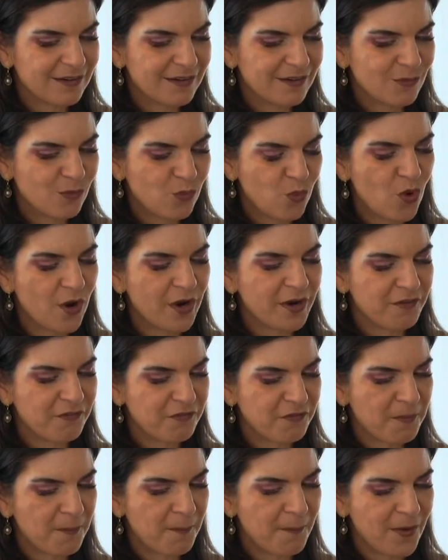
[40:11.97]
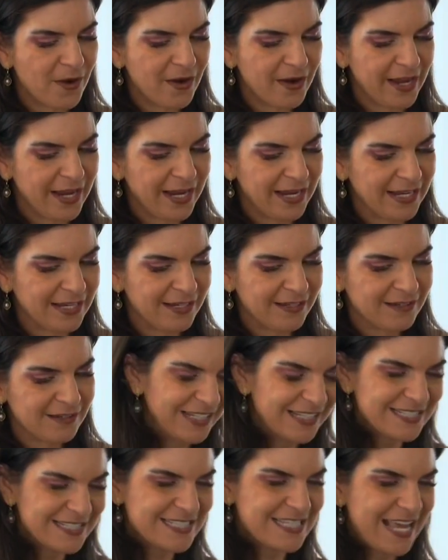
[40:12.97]
one of my,
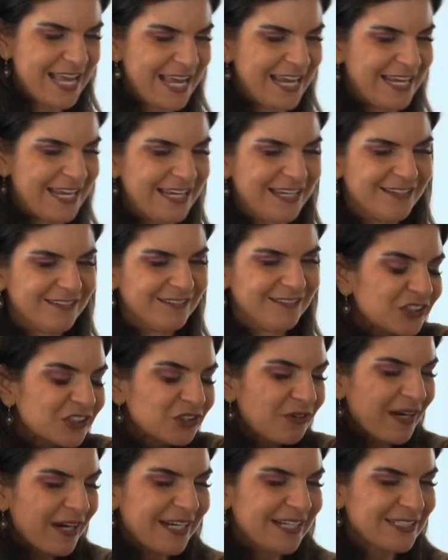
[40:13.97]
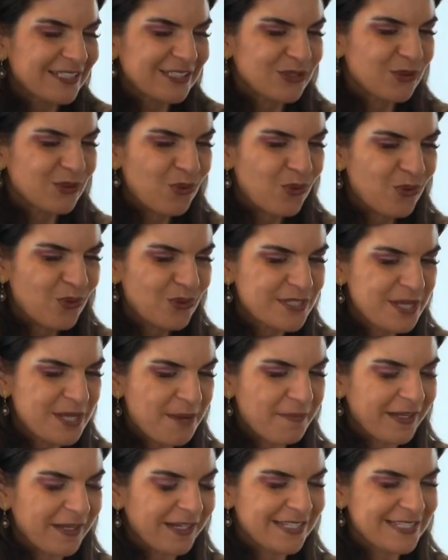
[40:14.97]
let's say, tricks or
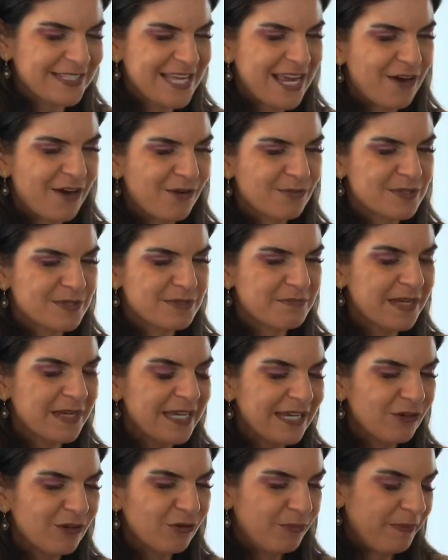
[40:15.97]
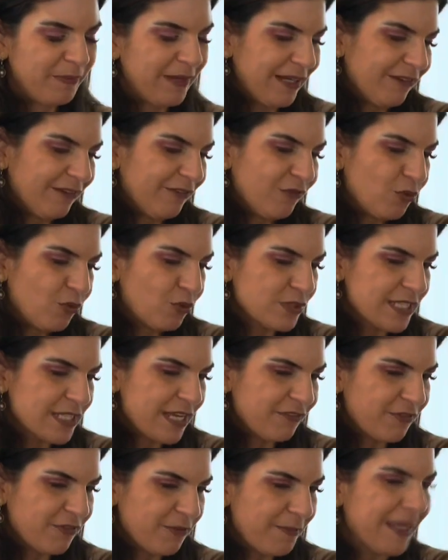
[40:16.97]
something that's helped me or been a
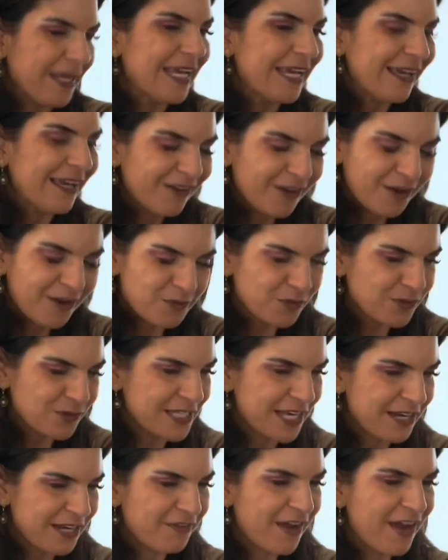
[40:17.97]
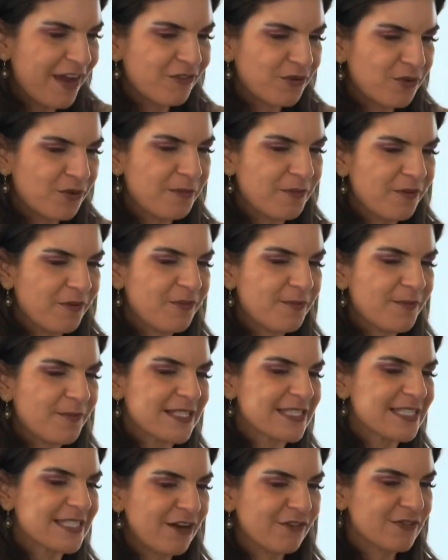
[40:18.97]
forte for me, I'm not saying for everyone, but for
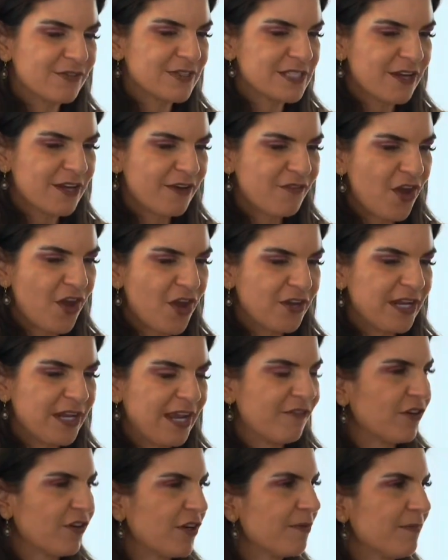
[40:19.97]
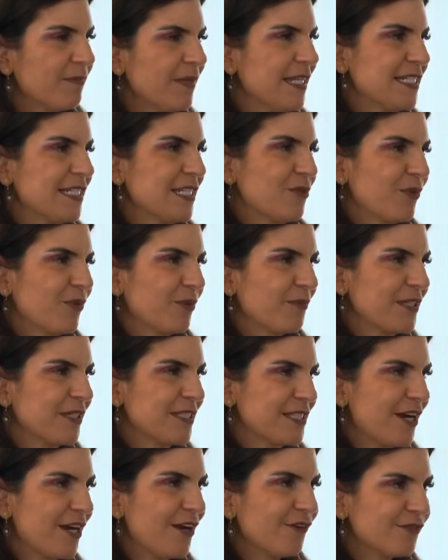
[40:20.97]
myself, is I've only ever competed with
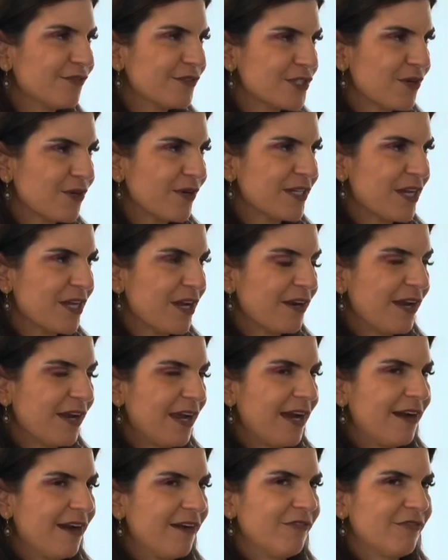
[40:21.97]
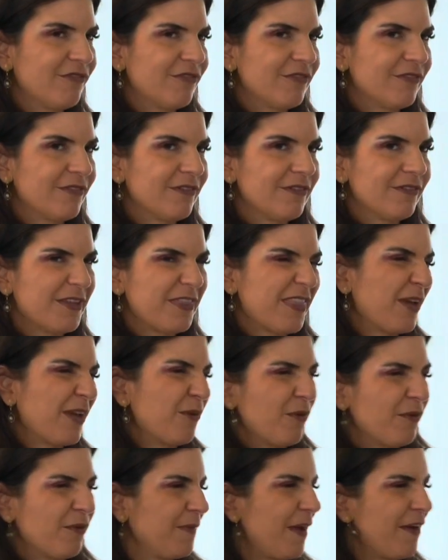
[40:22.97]
myself. So I don't have a thing
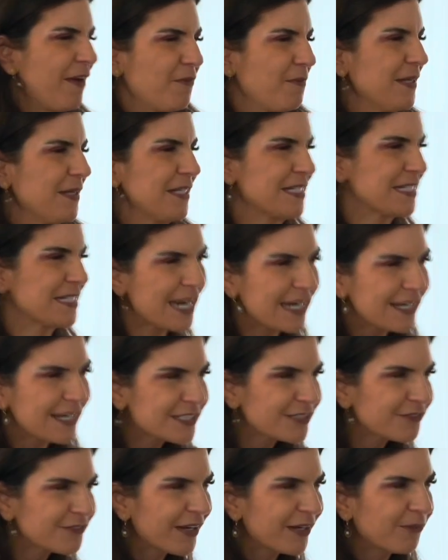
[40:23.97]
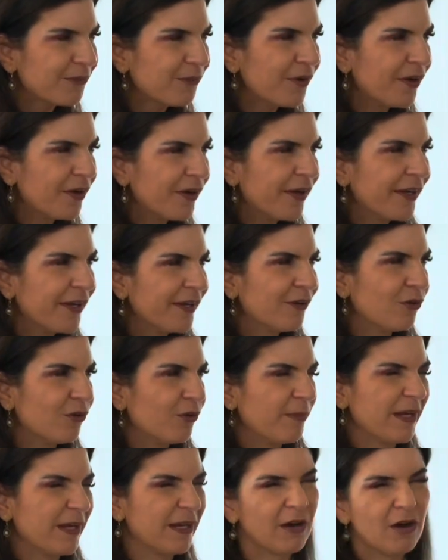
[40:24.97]
where I've ever been jealous of anyone or
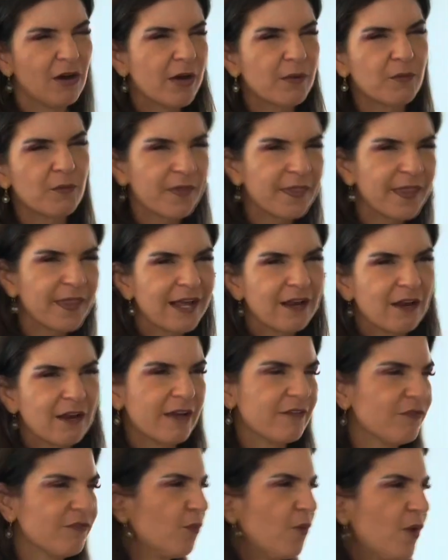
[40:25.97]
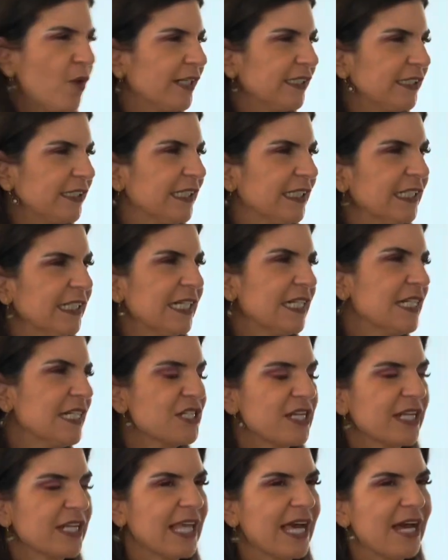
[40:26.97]
been like, oh, I want that life, or why is she
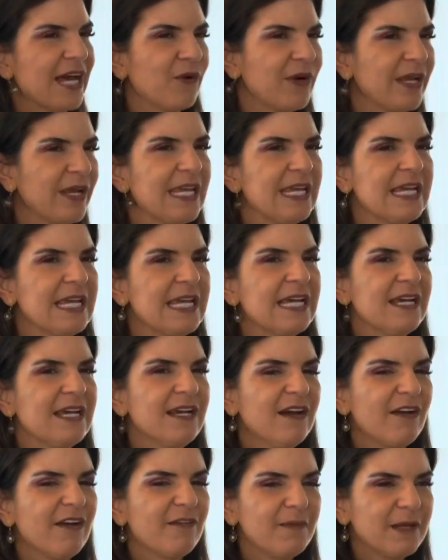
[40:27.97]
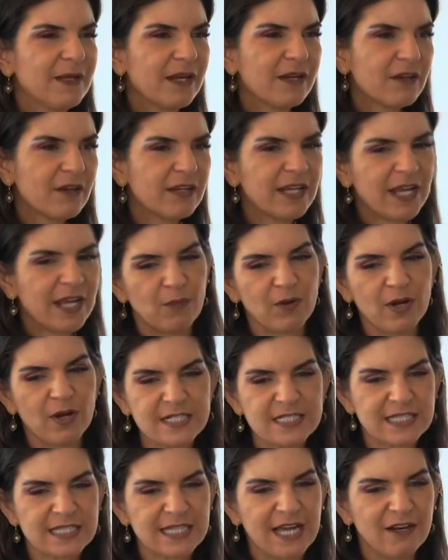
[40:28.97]
doing that, or he. I've been like, okay, well, I
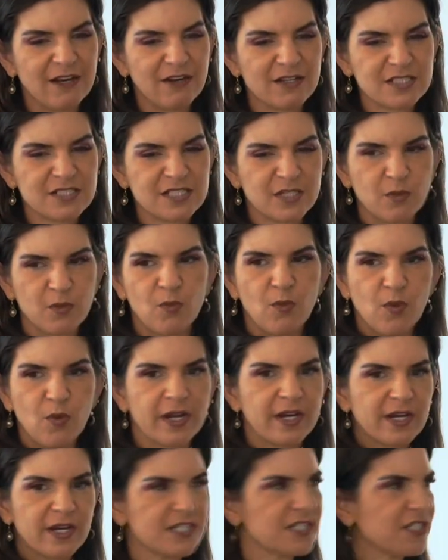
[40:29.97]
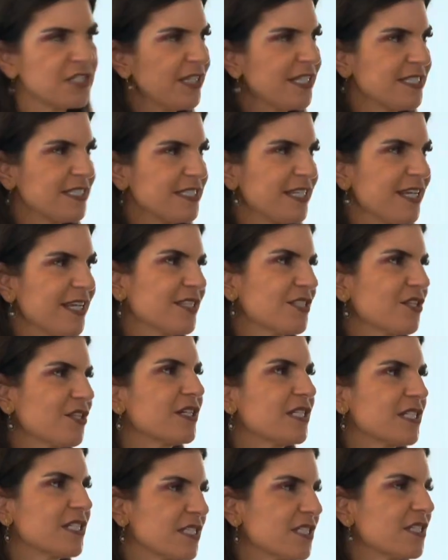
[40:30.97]
did that last year. Well, what can I do this year? So I
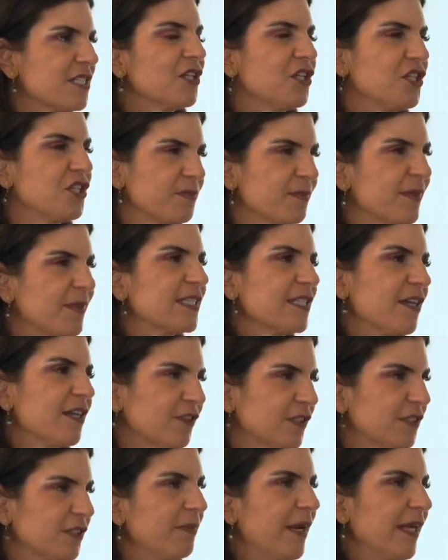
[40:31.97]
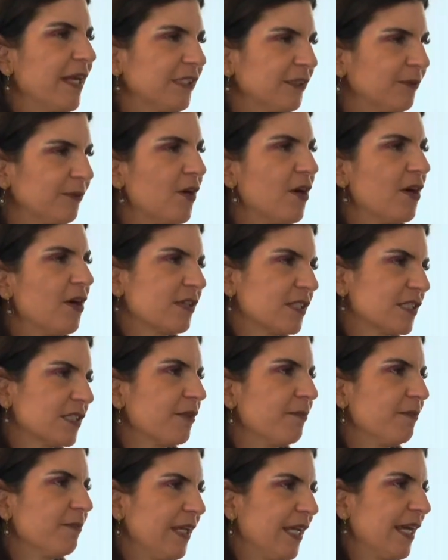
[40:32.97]
just use myself as a benchmark to
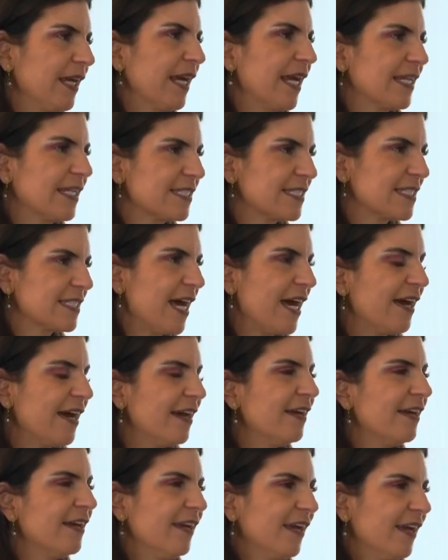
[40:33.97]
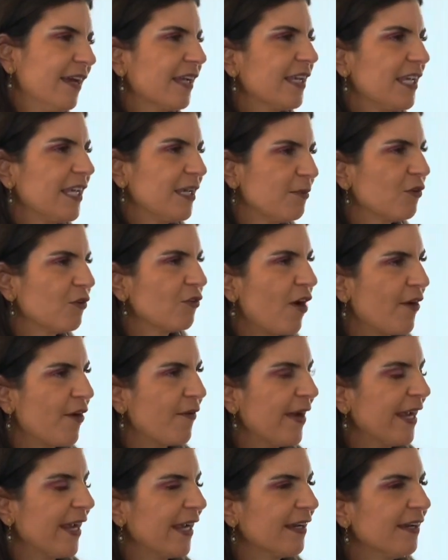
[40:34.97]
compete against that and keep
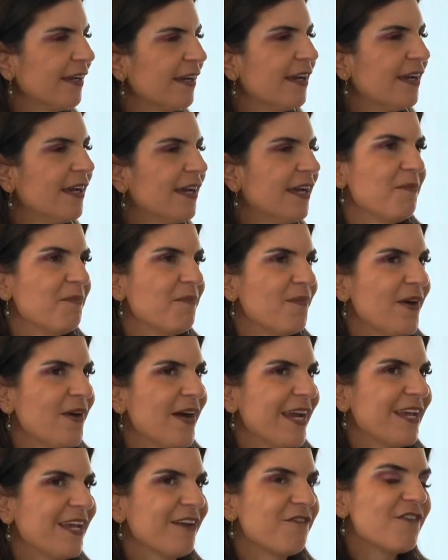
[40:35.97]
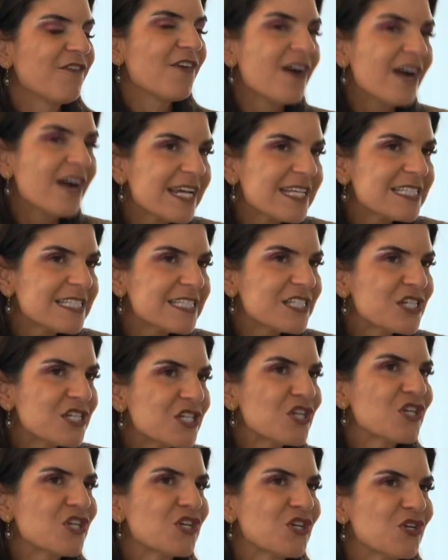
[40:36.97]
growing. My advice
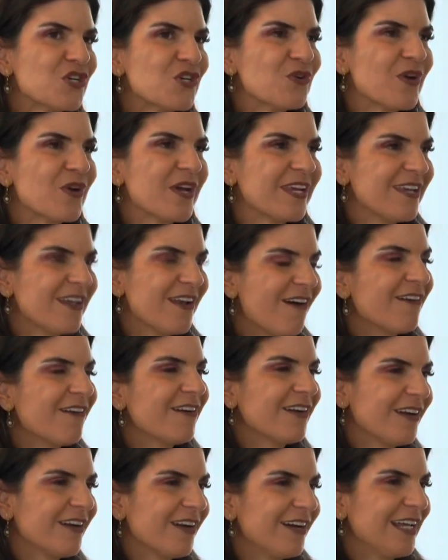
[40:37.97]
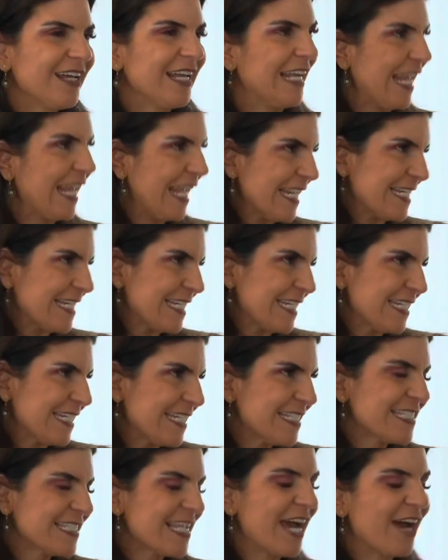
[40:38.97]
to younger
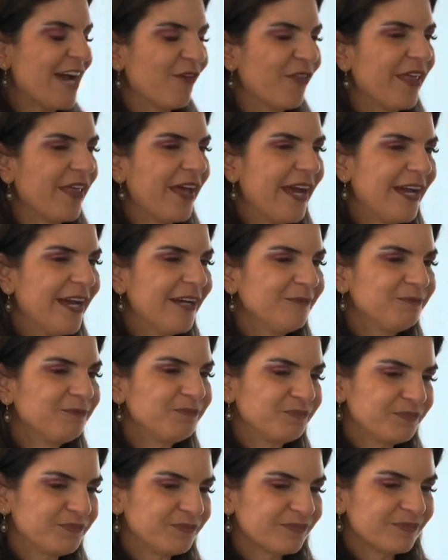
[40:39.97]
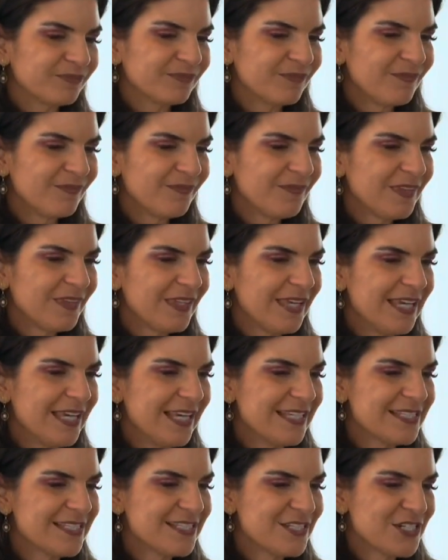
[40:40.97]
ladies out there
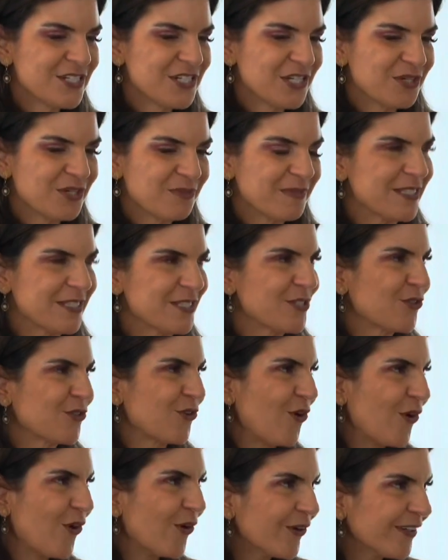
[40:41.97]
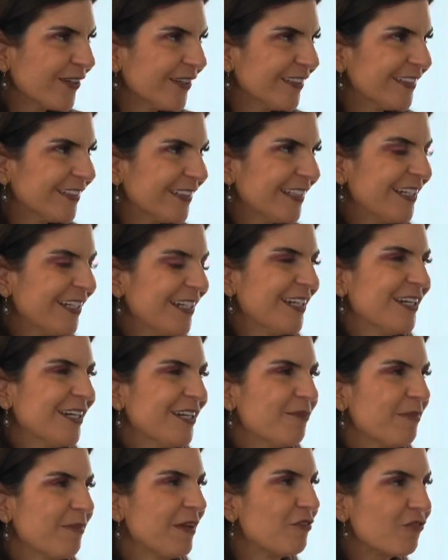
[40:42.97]
is to be strong,
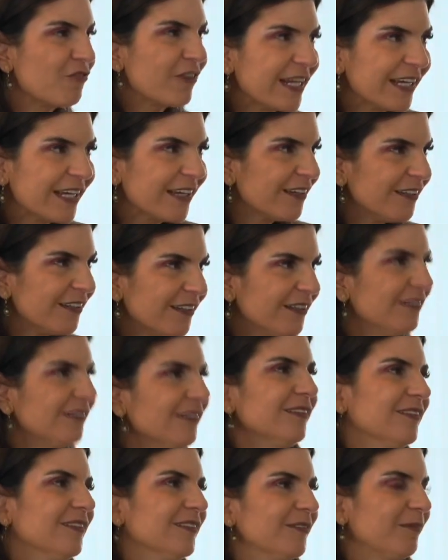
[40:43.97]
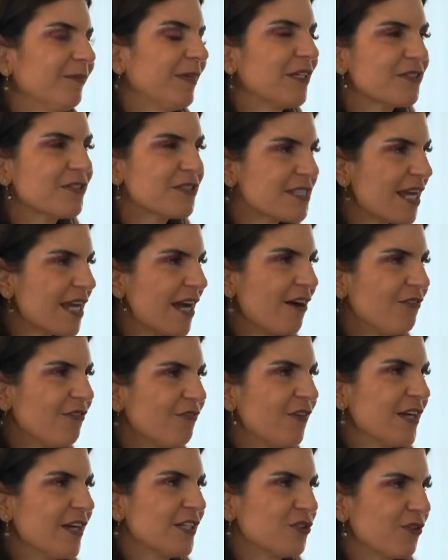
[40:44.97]
be real, be
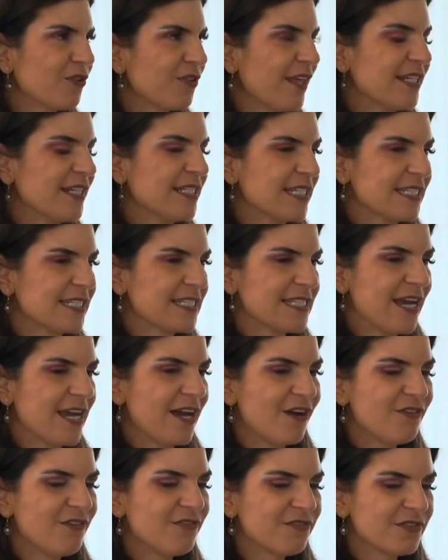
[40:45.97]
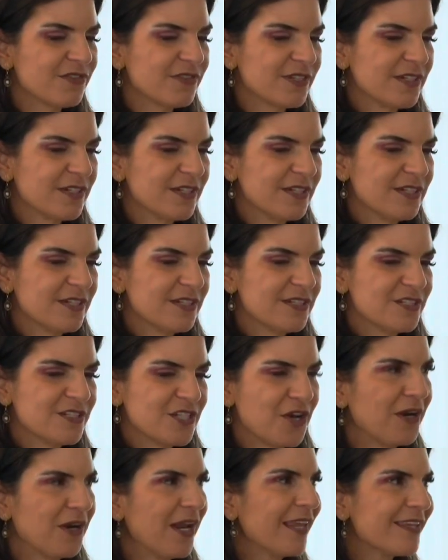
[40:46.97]
yourself, find your authentic self.
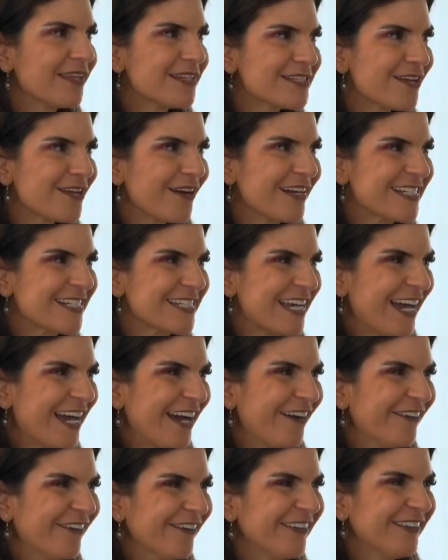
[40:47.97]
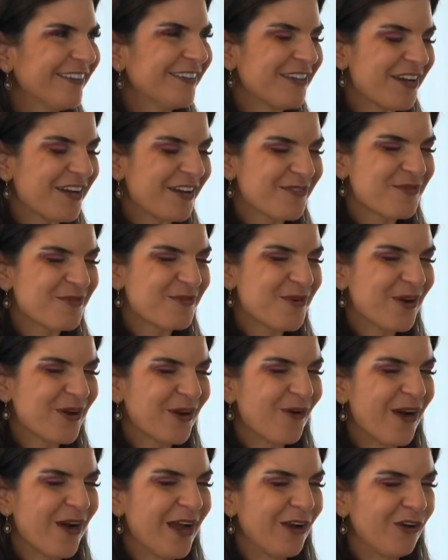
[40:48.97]
Don't let the side down. I've
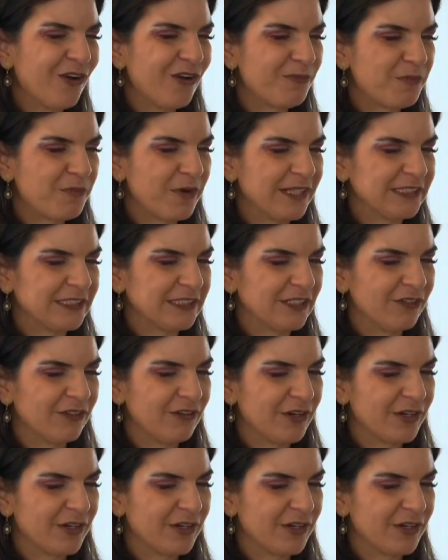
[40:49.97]
put quite a lot of pressure